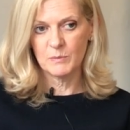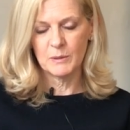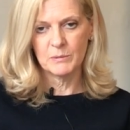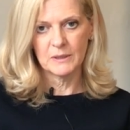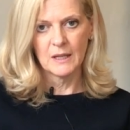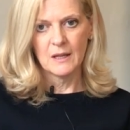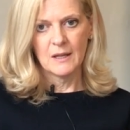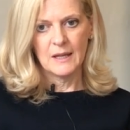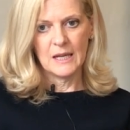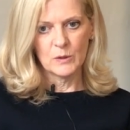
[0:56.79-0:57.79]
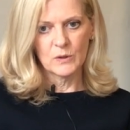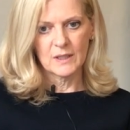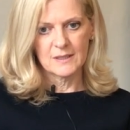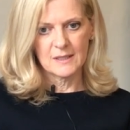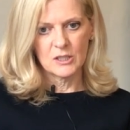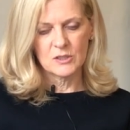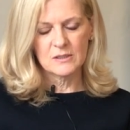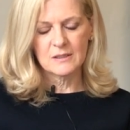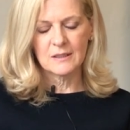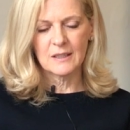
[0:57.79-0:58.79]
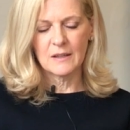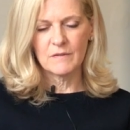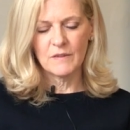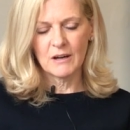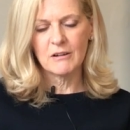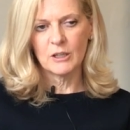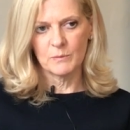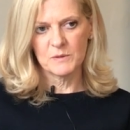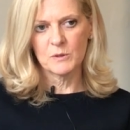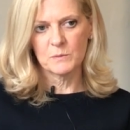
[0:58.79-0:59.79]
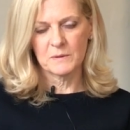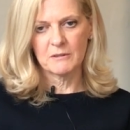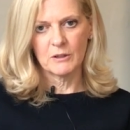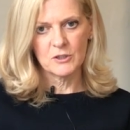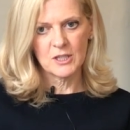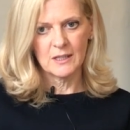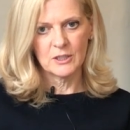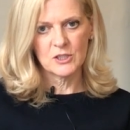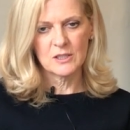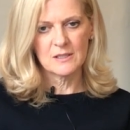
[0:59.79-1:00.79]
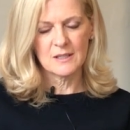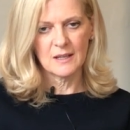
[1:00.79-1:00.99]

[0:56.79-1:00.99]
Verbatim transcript: People in organizations can get very absorbed with their own challenges,